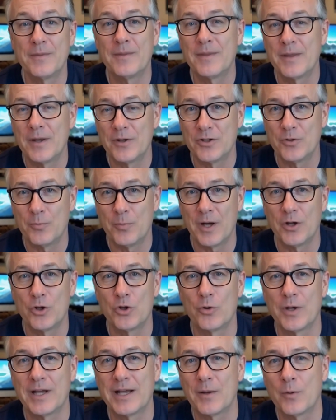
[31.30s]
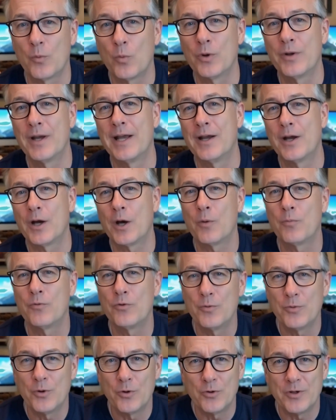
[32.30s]
especially when they come
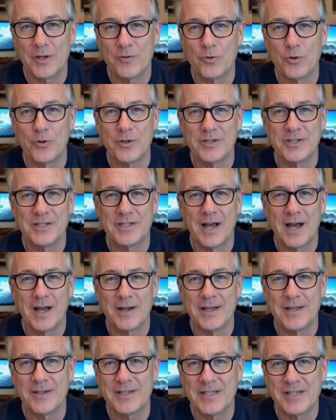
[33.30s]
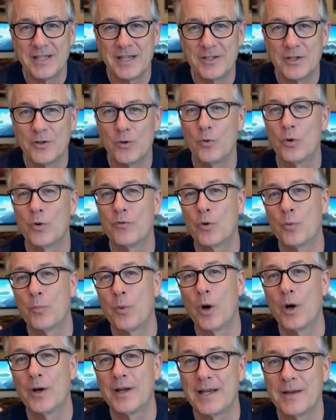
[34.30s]
from the liver, the silent sentinel of your
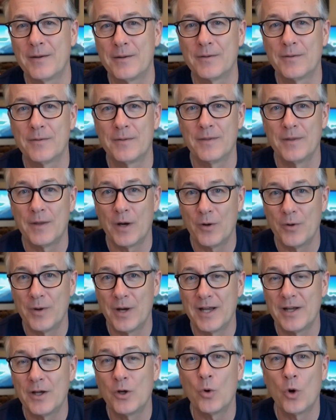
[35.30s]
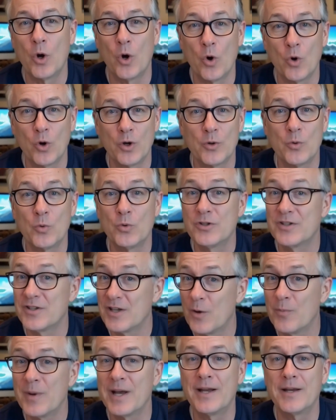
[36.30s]
body. Unlike your heart or
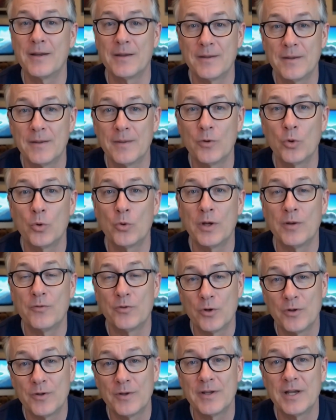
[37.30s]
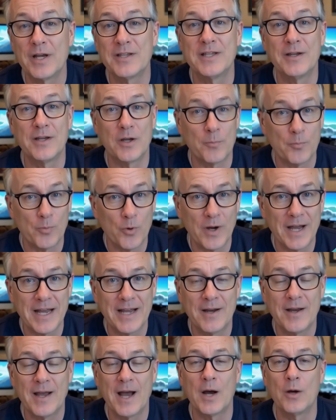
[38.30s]
stomach, your liver doesn't
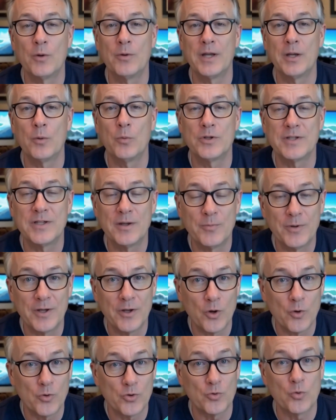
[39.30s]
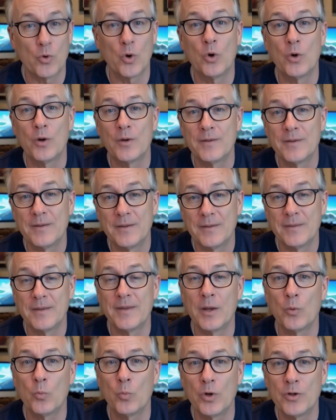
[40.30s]
complain loudly when something goes wrong.
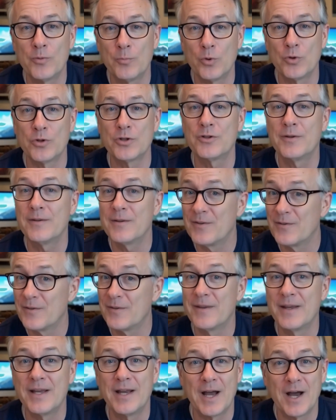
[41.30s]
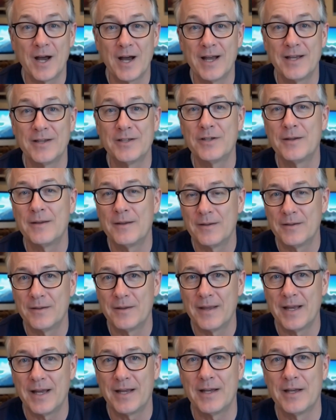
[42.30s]
It whispers, it hides,
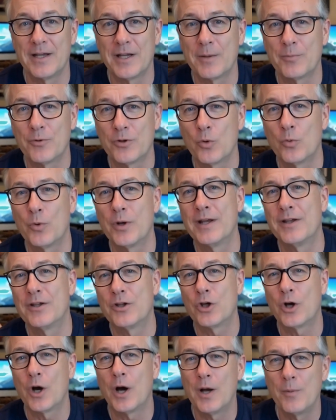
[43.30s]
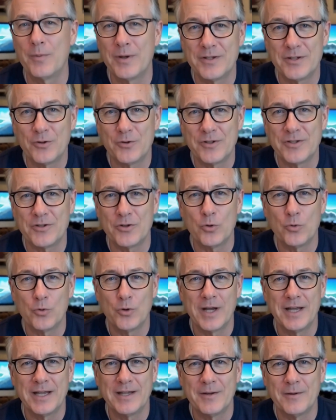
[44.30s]
and it keeps doing its job until it's too
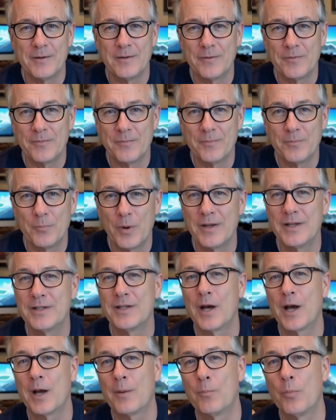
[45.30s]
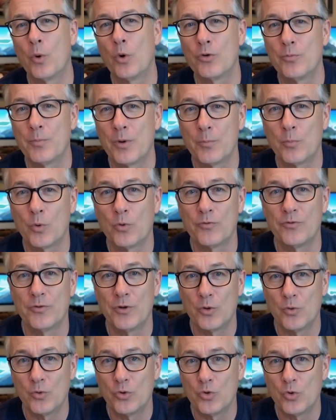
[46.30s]
late. By the time most people
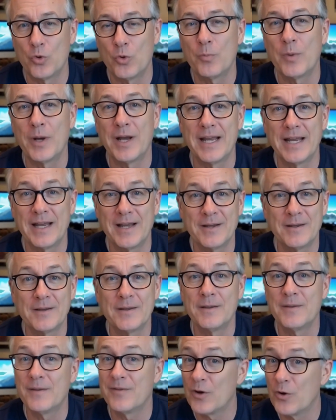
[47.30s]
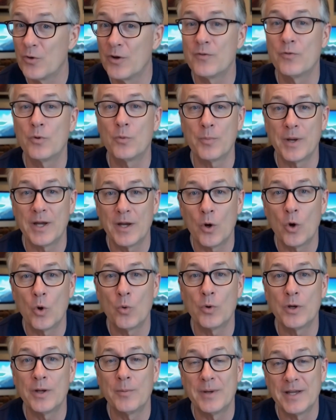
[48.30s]
feel true pain, their liver may
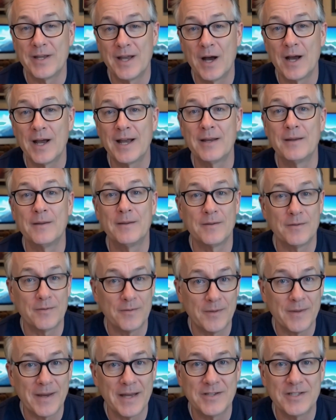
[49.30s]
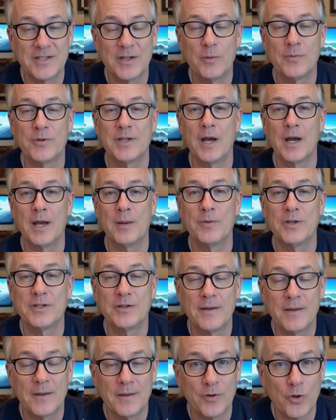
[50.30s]
already be dying. And
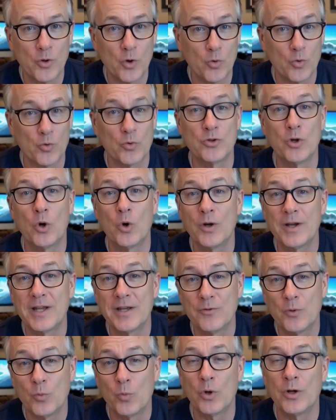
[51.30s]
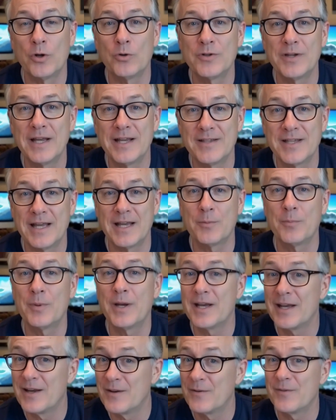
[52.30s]
sometimes, the clues aren't even where you think they'd
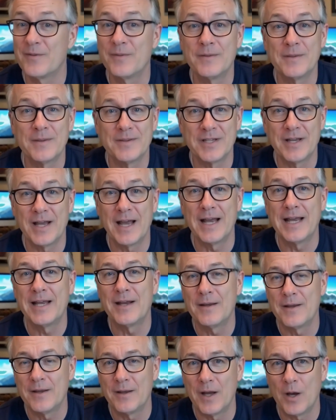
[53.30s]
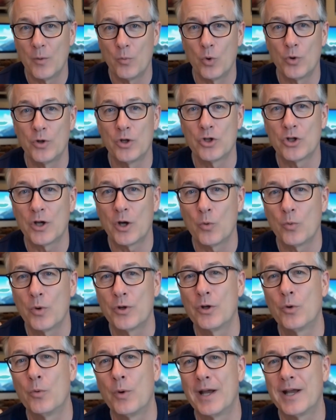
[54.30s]
be. Today, I'm going to share
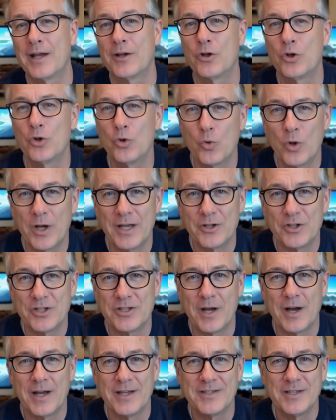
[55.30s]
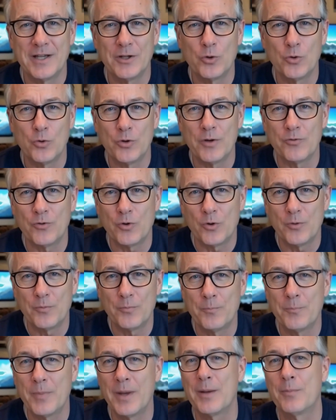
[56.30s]
with you 8 strange signs that your liver
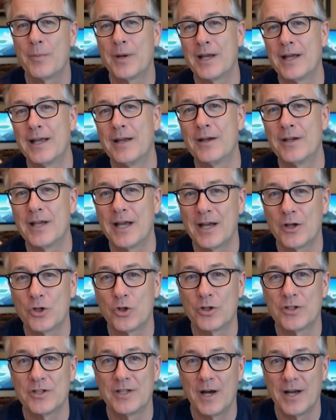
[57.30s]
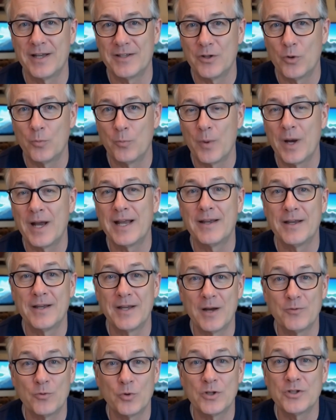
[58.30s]
may be in danger, signs you might
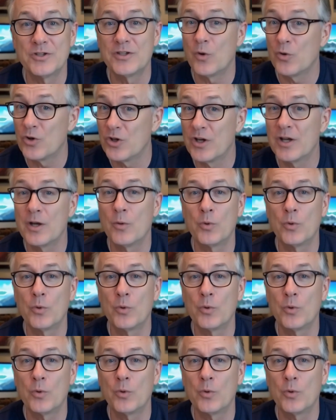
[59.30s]
never associate